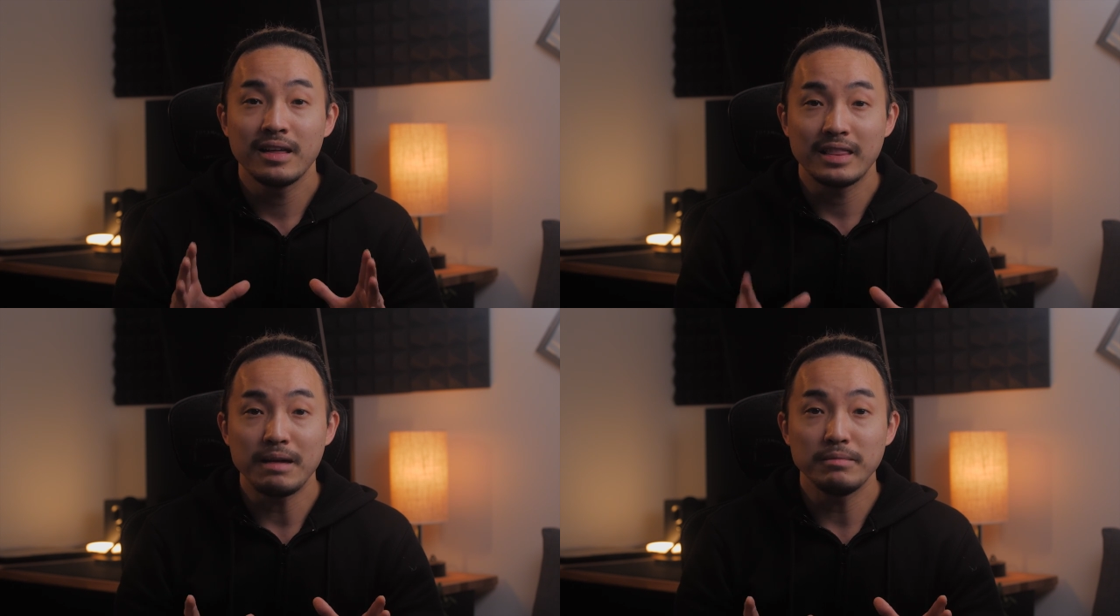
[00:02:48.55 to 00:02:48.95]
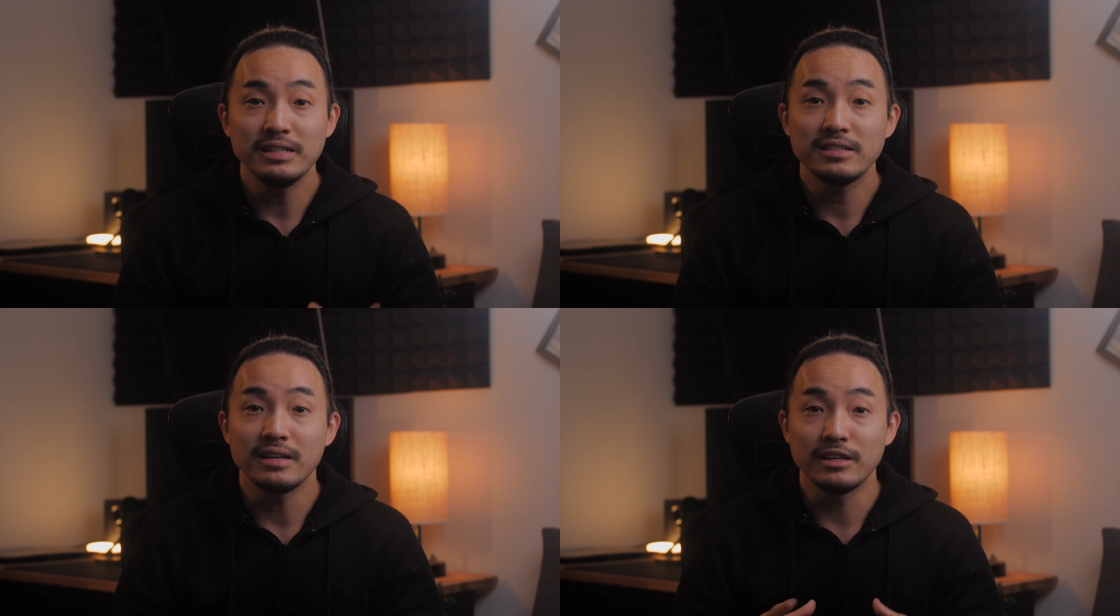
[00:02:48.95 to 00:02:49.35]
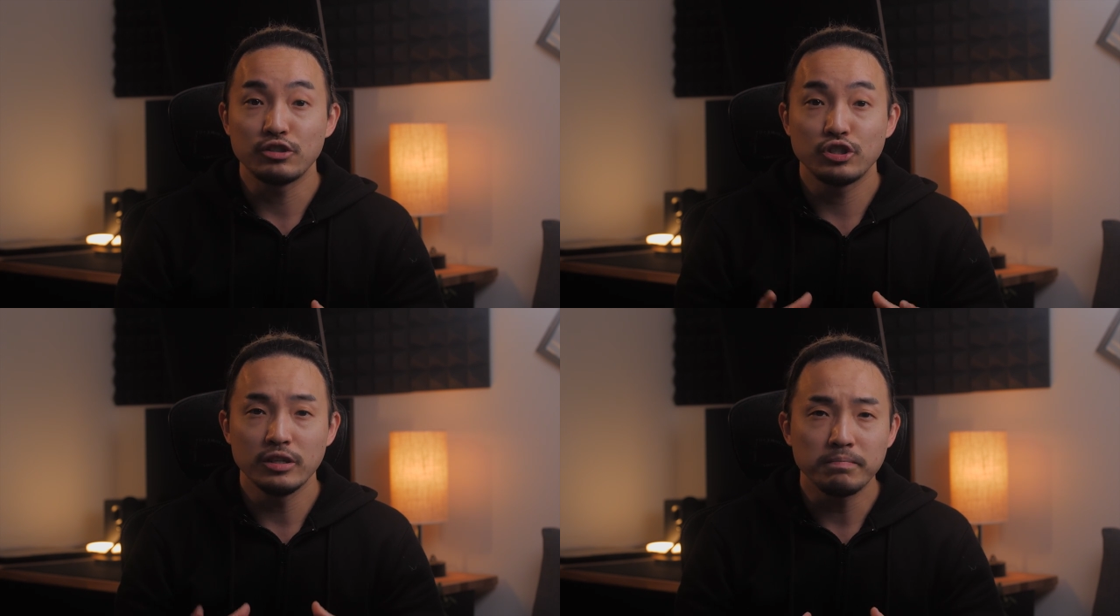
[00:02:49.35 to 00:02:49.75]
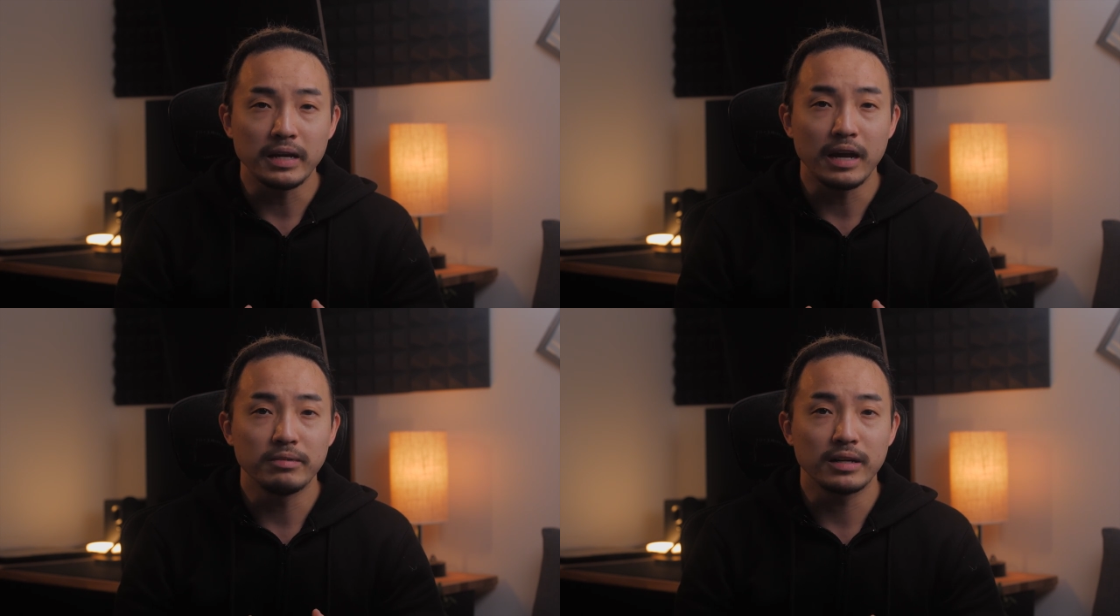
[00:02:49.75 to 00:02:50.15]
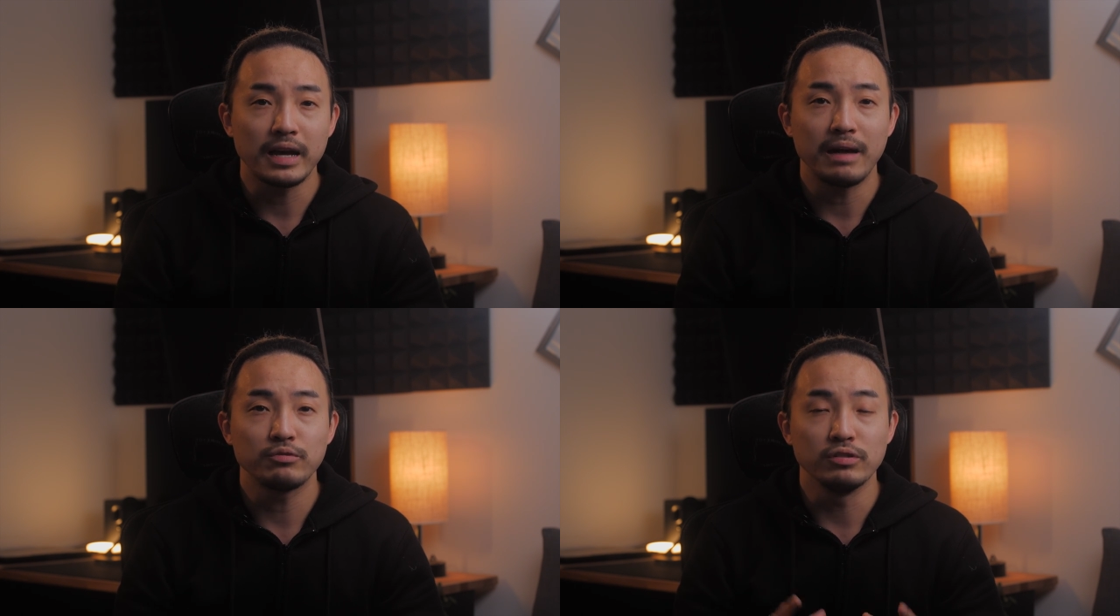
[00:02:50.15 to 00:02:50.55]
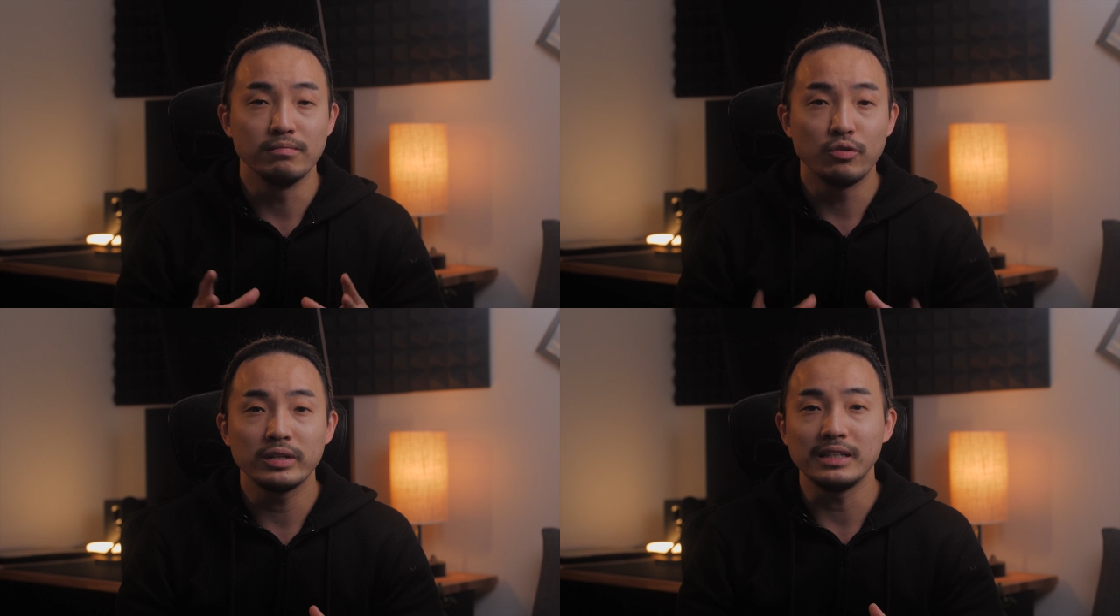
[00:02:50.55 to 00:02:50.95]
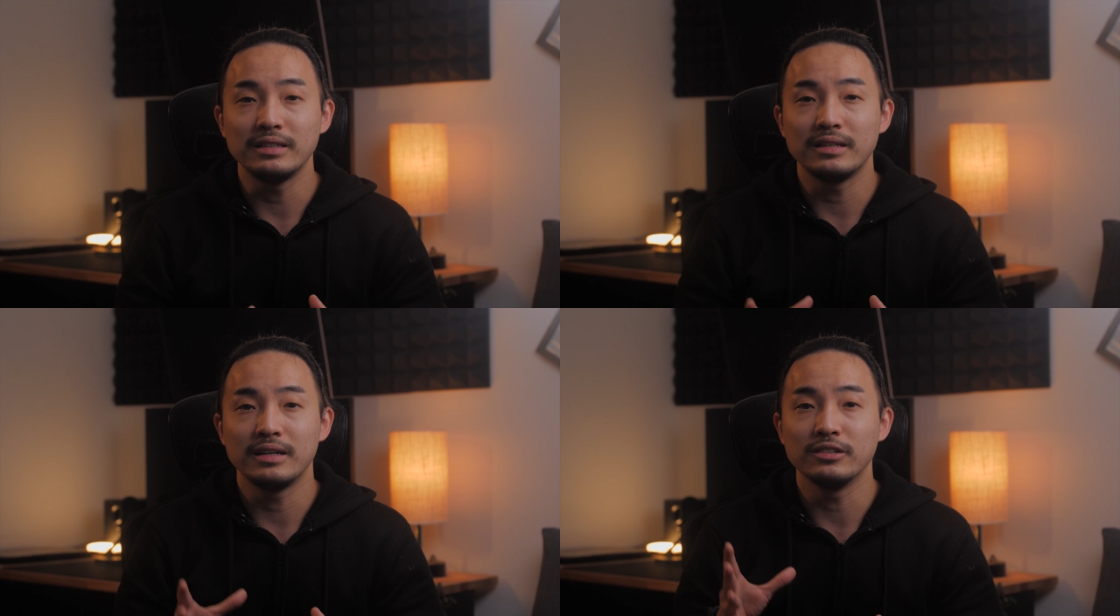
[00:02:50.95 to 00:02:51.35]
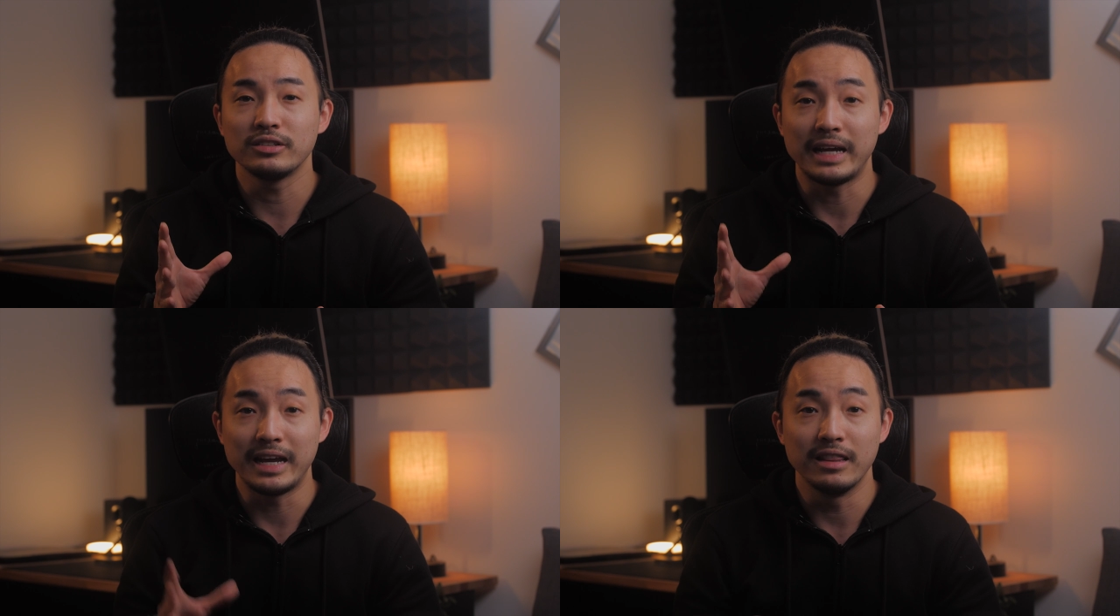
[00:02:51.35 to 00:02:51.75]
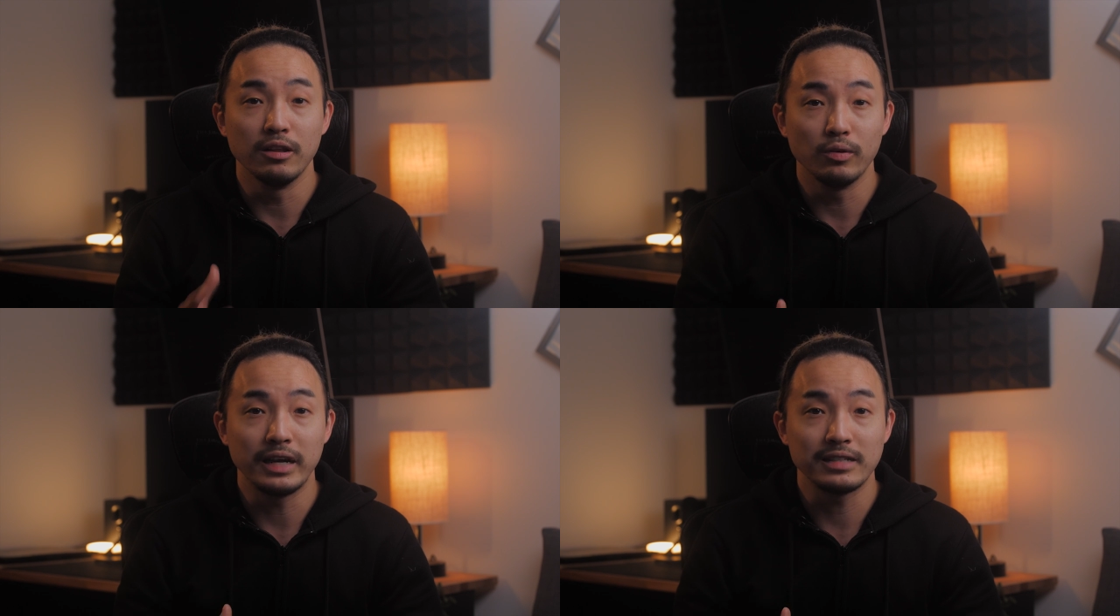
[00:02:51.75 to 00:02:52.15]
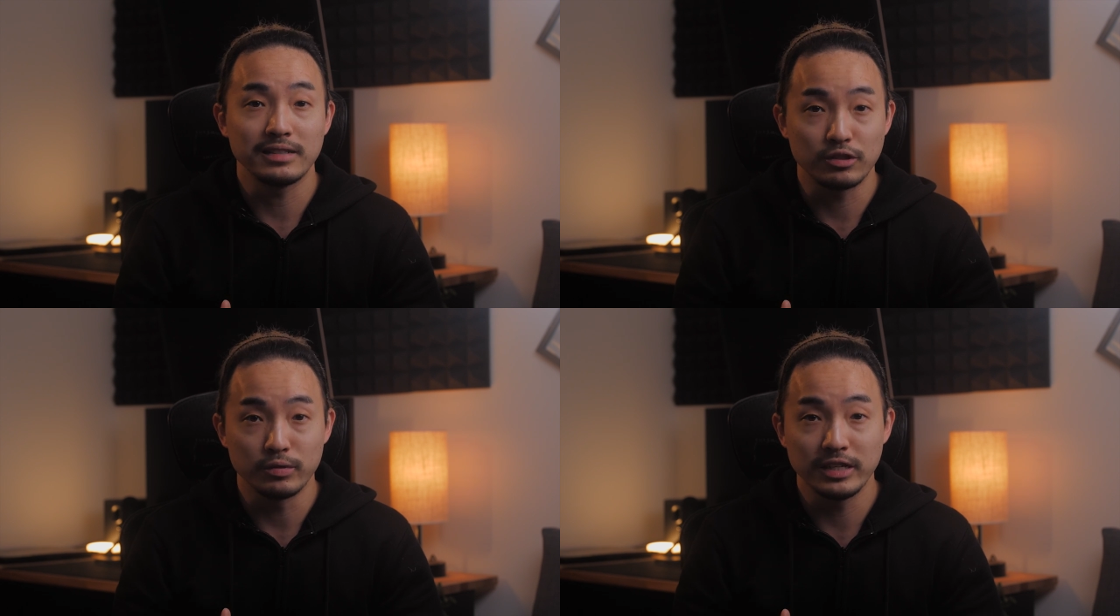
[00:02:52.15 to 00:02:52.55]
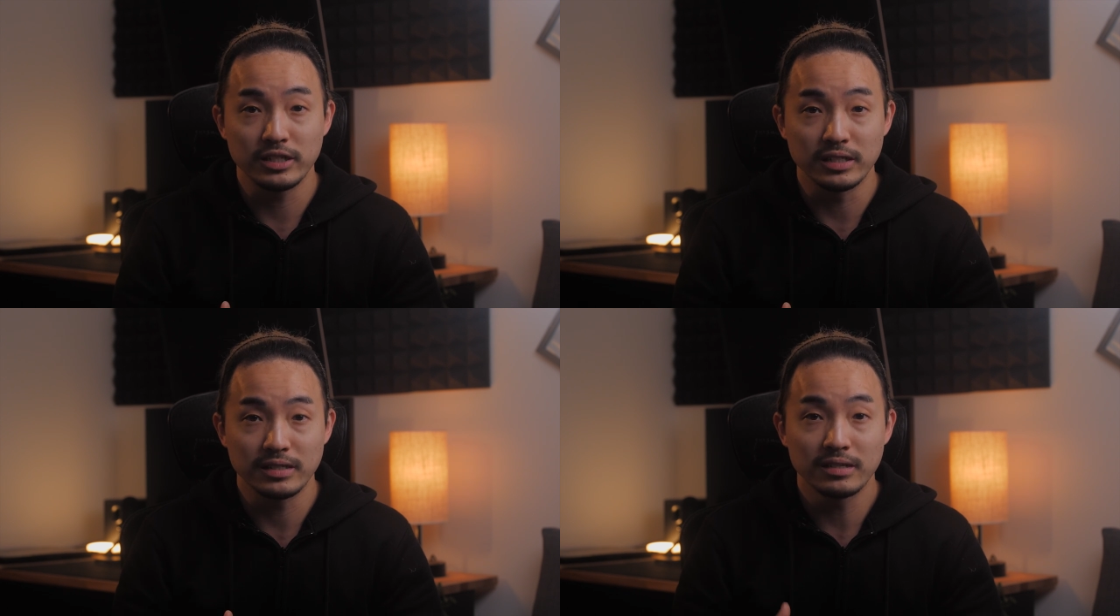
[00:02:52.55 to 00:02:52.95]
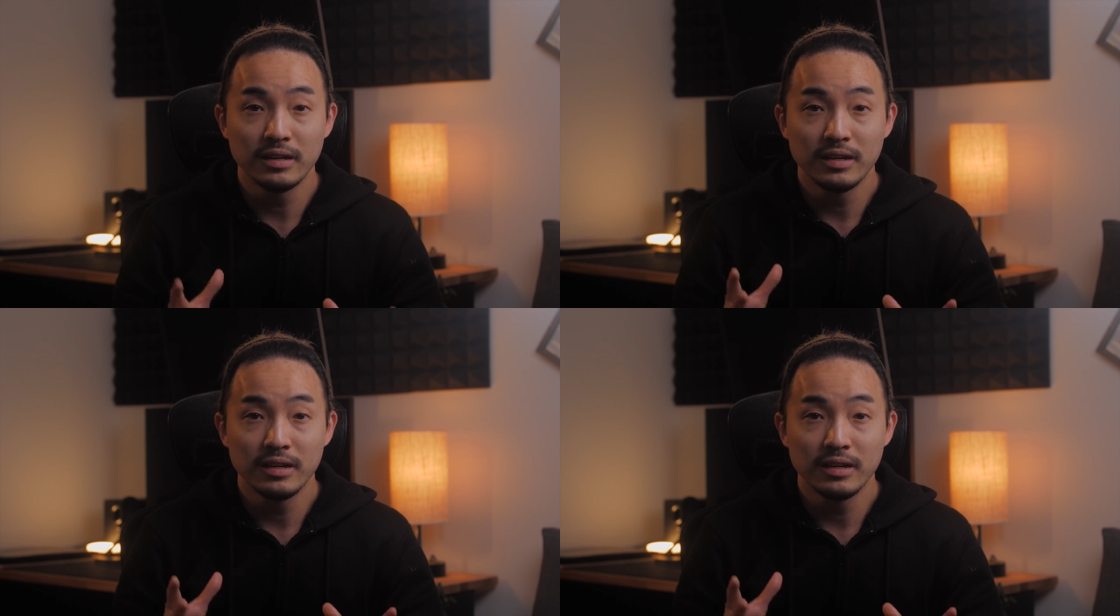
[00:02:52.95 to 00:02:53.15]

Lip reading: That means it should be able to capture more details in low light situations.